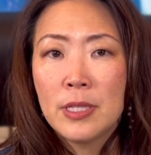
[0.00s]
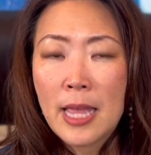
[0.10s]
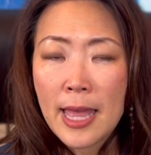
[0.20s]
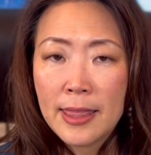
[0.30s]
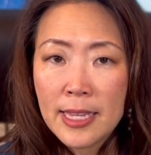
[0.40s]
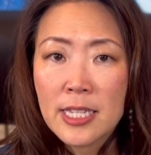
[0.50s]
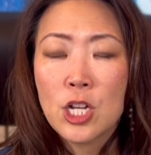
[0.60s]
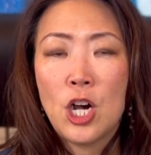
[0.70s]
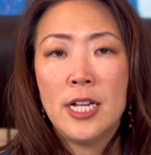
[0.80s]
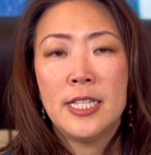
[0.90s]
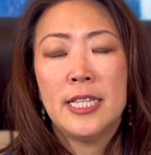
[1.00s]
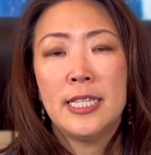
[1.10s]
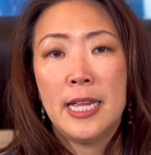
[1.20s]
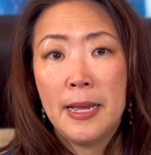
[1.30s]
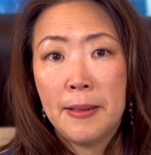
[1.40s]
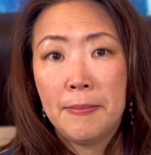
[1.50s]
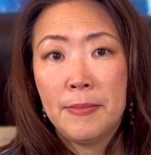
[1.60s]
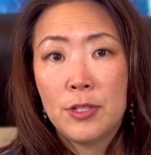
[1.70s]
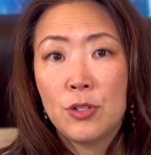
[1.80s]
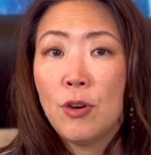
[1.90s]
And this causes them
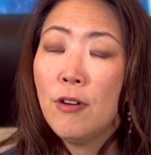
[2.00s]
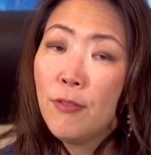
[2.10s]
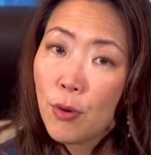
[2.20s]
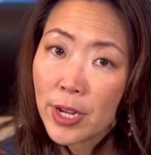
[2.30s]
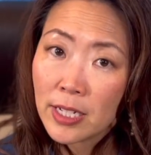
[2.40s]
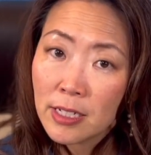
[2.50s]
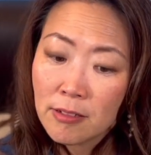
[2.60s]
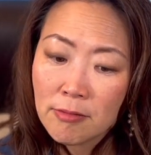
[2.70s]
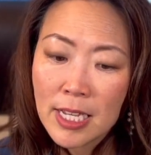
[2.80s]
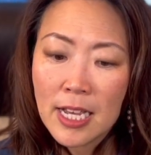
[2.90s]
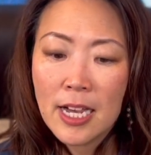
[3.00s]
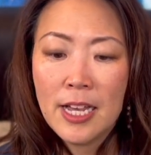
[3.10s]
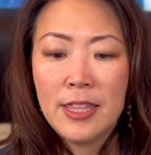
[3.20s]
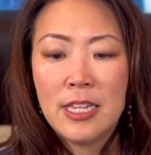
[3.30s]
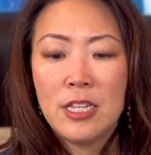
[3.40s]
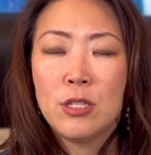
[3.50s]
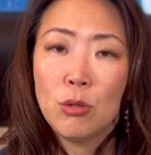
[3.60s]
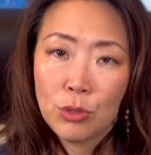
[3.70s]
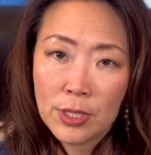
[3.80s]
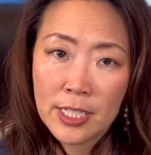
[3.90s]
to avoid these
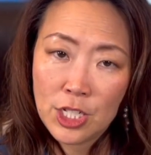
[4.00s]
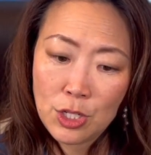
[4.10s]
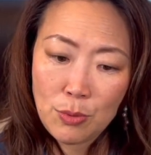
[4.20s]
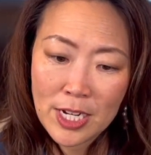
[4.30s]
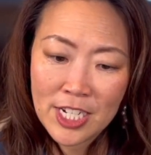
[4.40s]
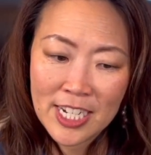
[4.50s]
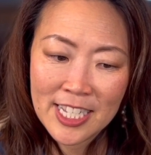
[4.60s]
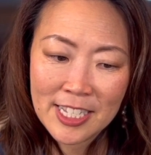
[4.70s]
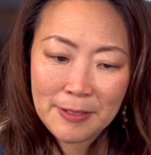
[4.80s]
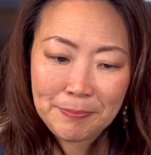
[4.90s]
social situations.